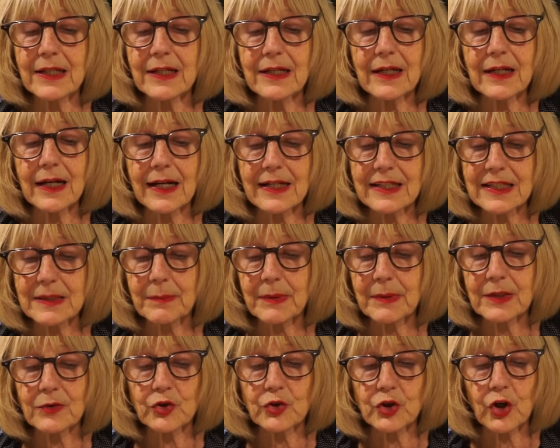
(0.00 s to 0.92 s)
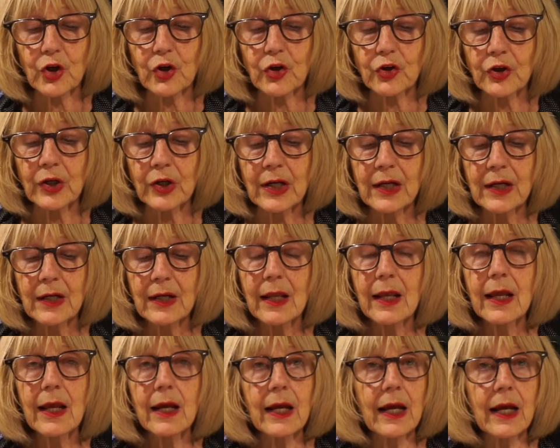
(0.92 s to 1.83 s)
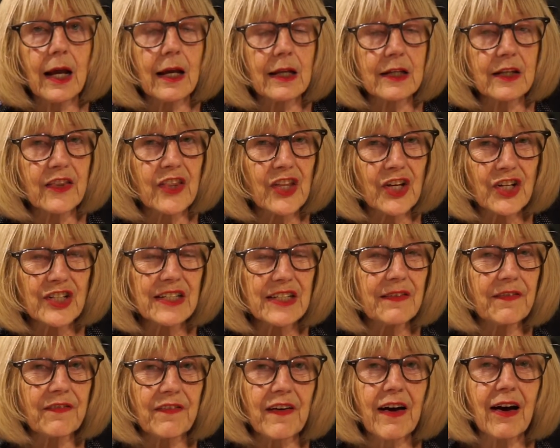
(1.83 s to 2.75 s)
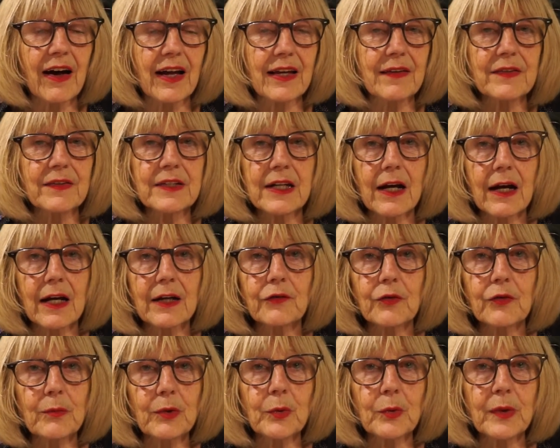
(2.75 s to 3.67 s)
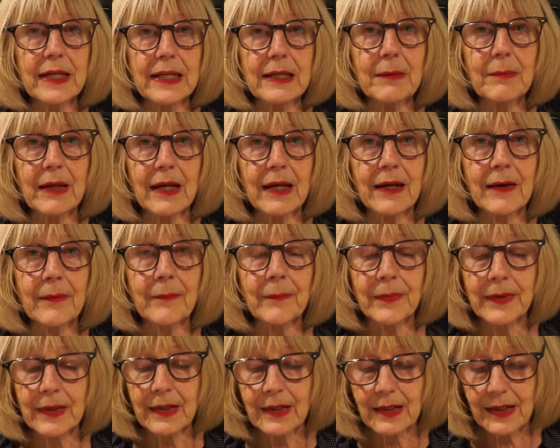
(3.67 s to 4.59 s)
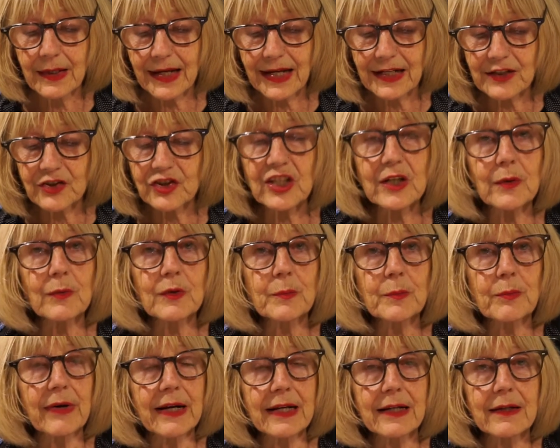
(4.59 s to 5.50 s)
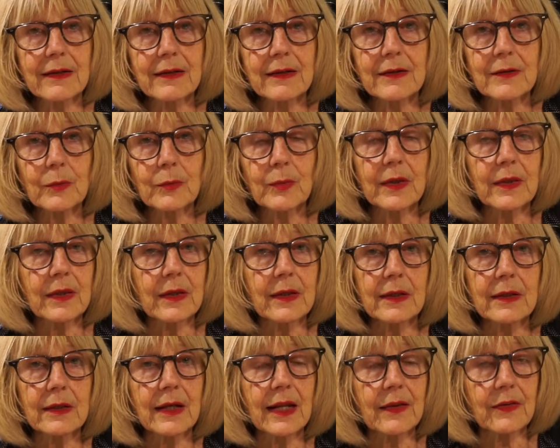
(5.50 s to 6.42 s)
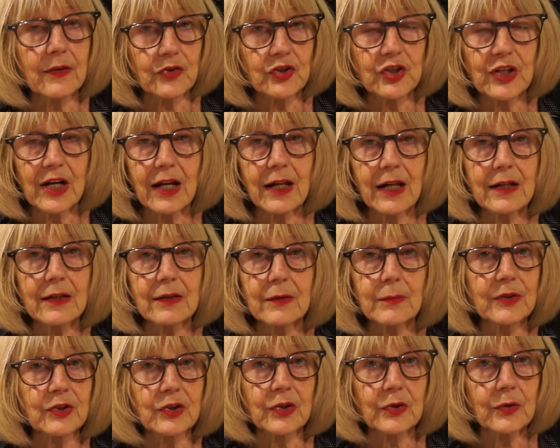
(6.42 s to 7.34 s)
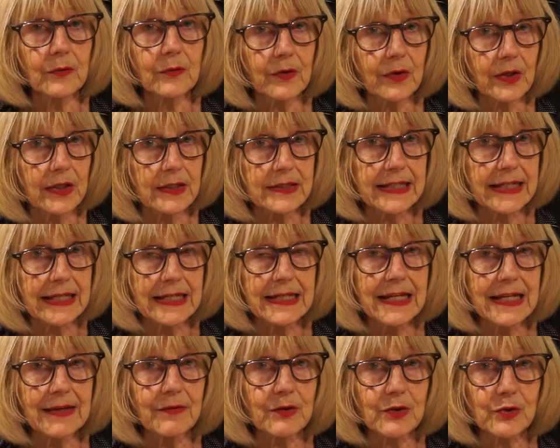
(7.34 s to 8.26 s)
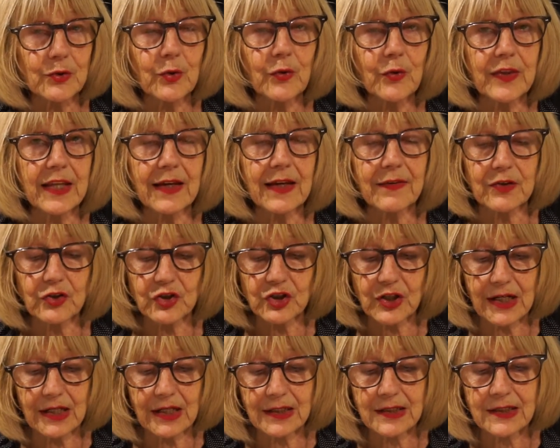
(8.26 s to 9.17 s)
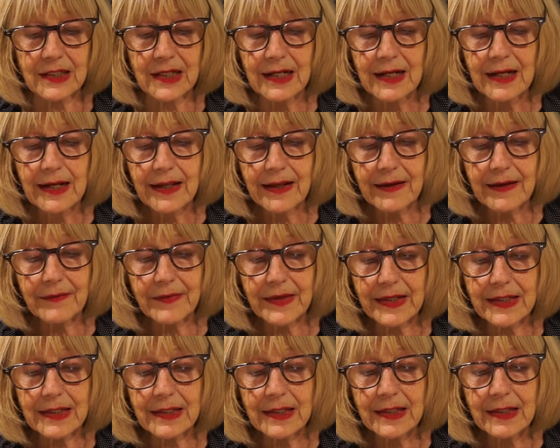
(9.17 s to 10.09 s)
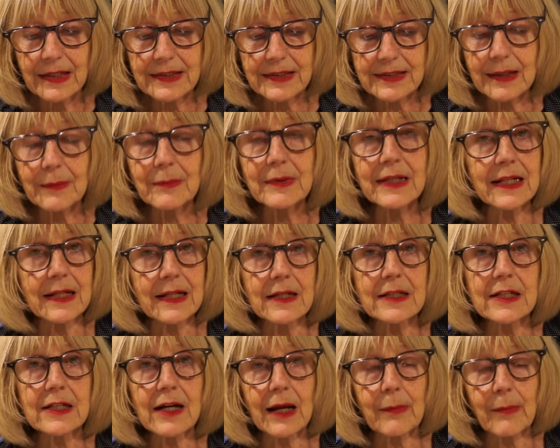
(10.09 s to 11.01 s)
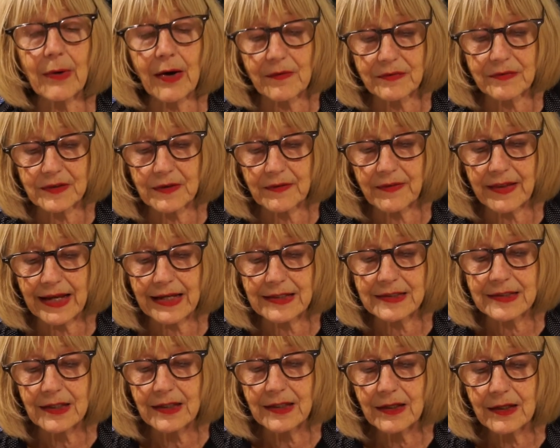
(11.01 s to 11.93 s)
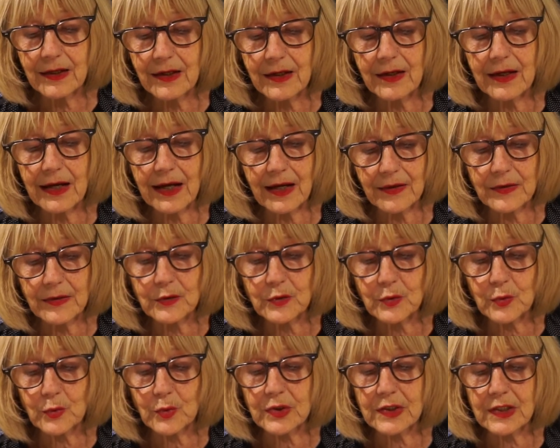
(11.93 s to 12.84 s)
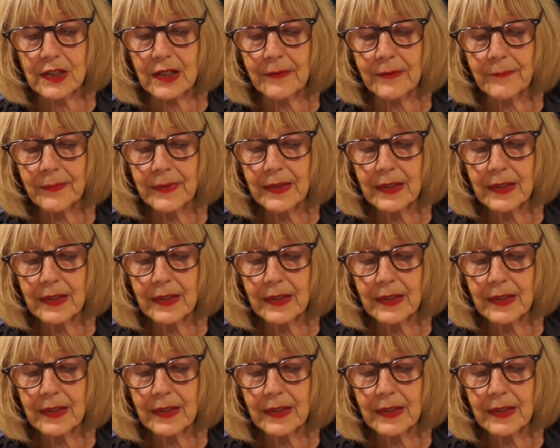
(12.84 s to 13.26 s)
her husband John at 35 died from leukemia, and she was pregnant with another child, which is, he never saw the other child. And then some little time after that, her other daughter